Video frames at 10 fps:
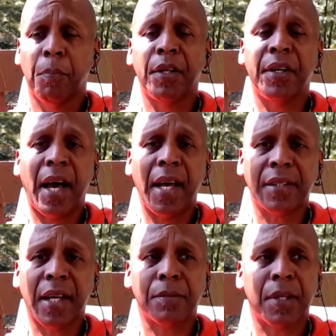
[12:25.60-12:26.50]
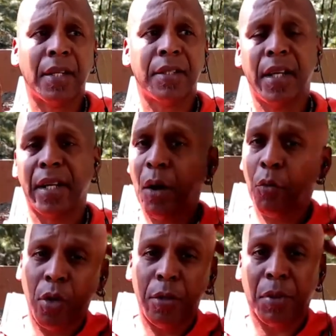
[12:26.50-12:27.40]
But nine times out of 10, I
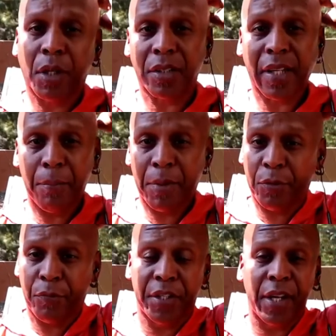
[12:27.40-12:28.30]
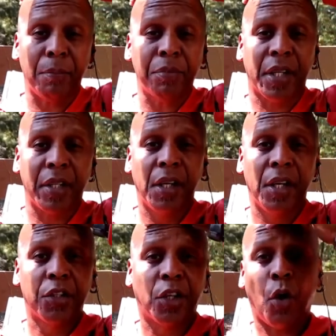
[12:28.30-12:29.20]
wouldn't because I'd be tempted
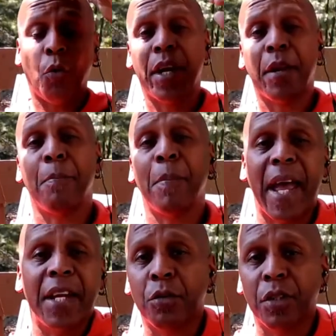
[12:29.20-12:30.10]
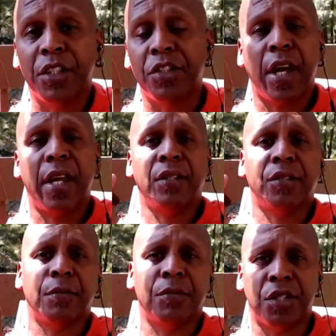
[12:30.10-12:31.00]
to go in and manually change
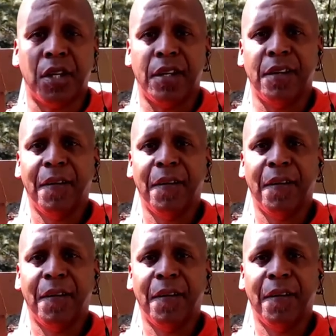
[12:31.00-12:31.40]
some shit.